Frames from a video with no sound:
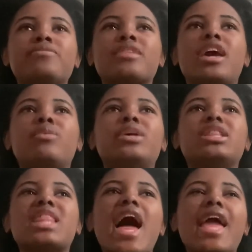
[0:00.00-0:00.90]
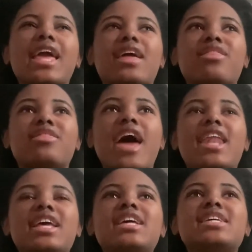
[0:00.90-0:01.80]
and we like, that
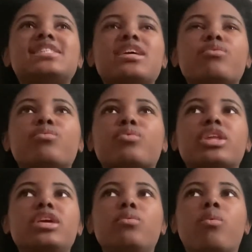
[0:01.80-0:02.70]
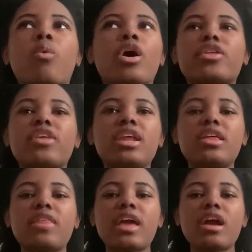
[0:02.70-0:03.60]
isn't really worth
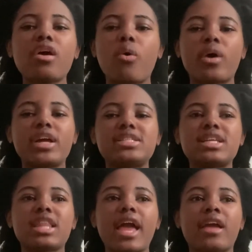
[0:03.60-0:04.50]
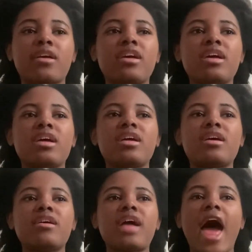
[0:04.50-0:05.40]
anything or isn't like
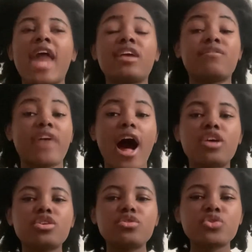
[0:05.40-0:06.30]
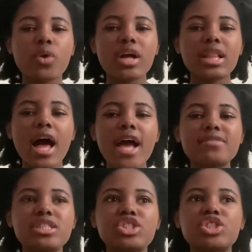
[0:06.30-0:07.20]
adding value to our lives.
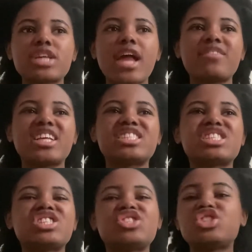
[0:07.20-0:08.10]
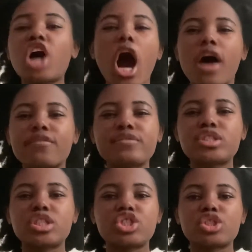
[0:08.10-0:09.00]
It's just kind of like stuff
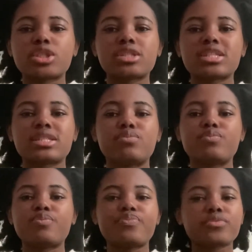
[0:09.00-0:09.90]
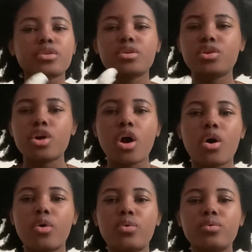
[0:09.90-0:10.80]
to just, you
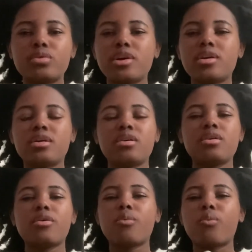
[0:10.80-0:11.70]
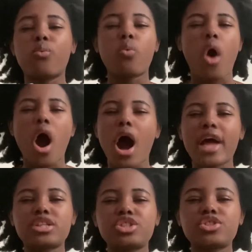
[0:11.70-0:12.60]
know,
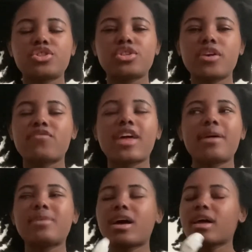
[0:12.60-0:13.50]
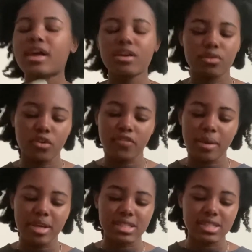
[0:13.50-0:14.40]
watch. If that, I don't know if that
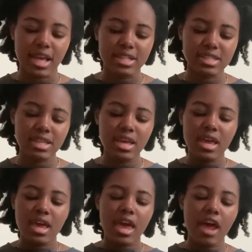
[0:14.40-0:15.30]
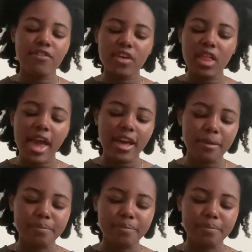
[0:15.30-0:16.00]
makes sense. And I feel like